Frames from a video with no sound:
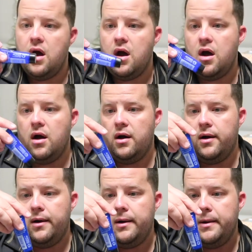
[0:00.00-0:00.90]

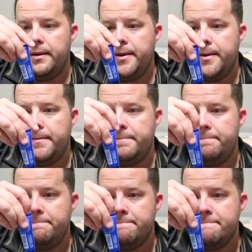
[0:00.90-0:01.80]

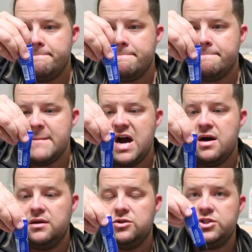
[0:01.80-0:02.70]
Um,
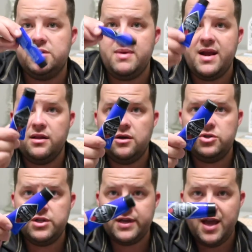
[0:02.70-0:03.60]
just some hand
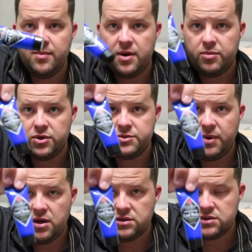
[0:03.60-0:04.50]
lotion that came in a Burt's
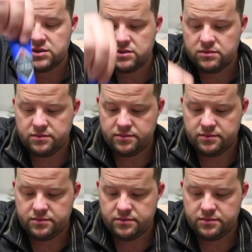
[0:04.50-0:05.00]
box.